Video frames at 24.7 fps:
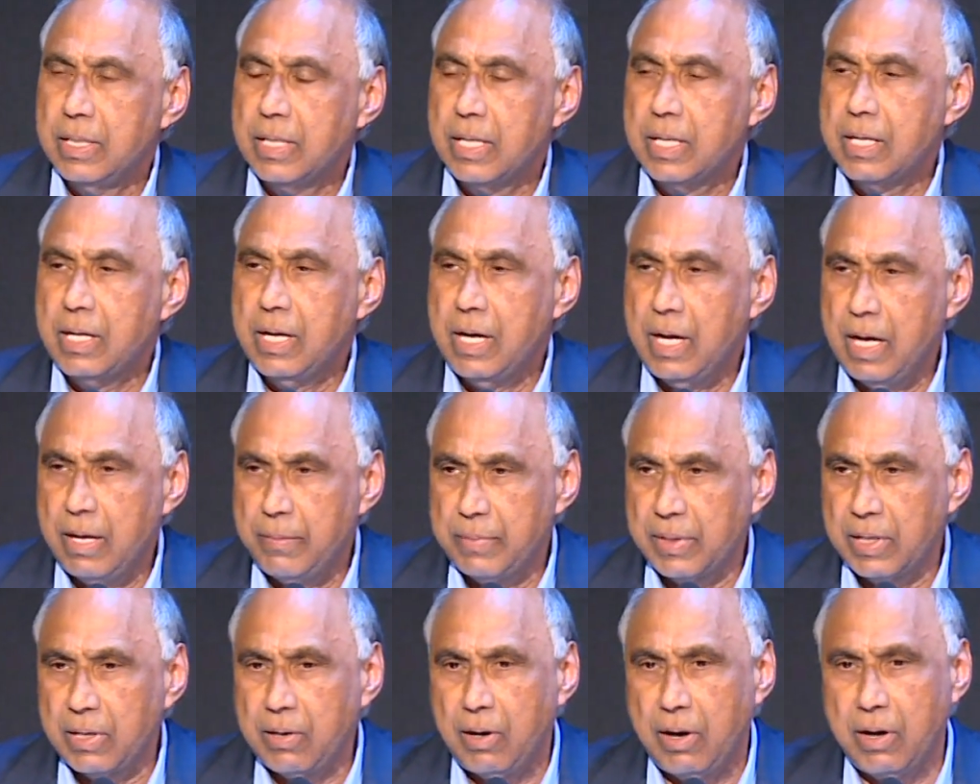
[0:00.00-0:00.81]

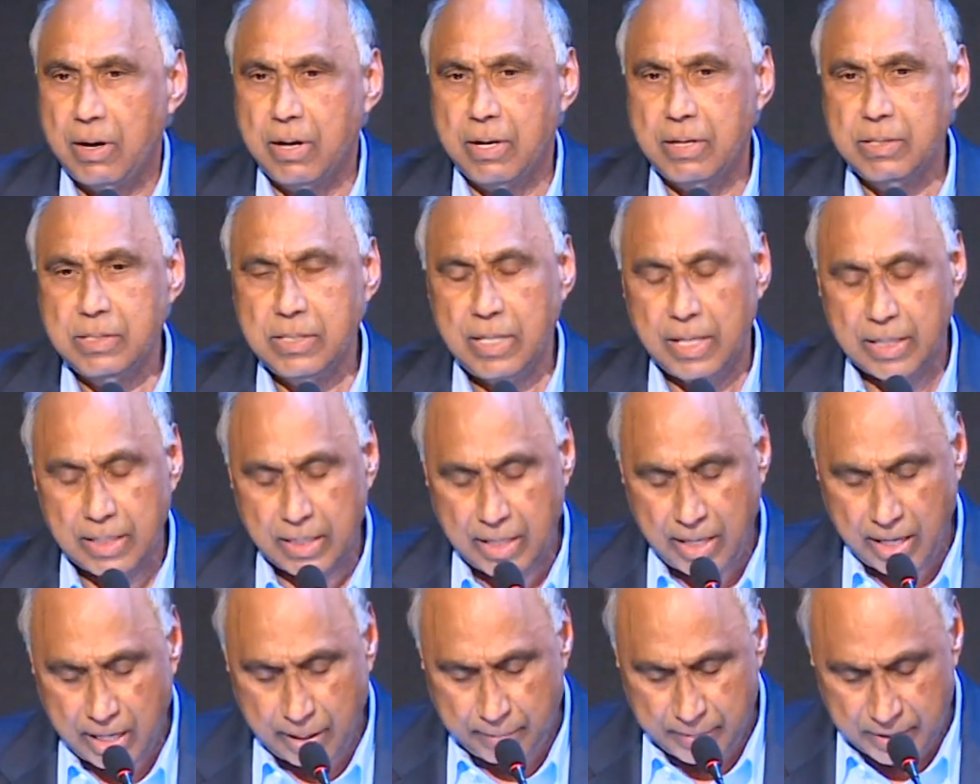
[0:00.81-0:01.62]
common cause, and
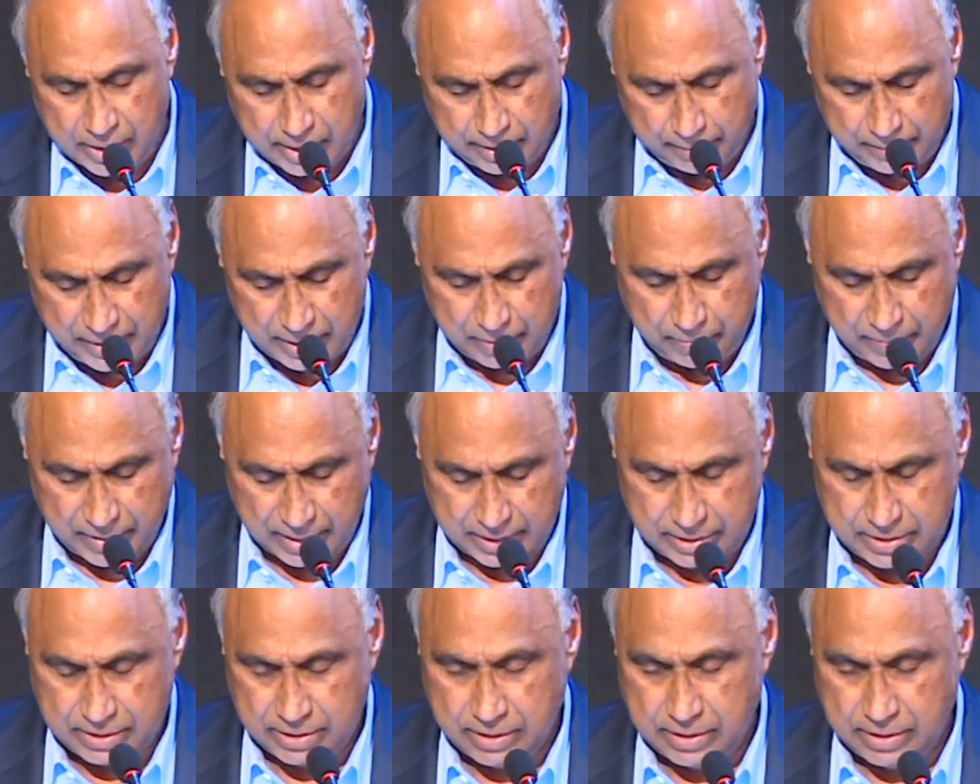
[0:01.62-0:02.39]
common commitment,